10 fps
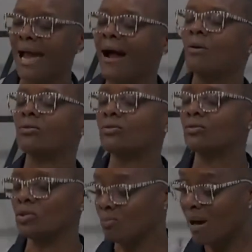out
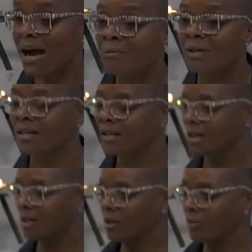to Mama.
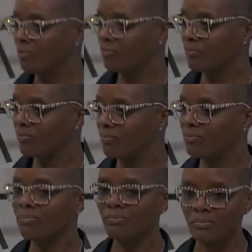
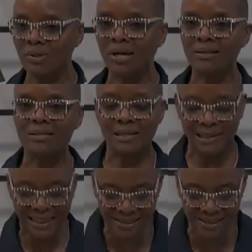Because in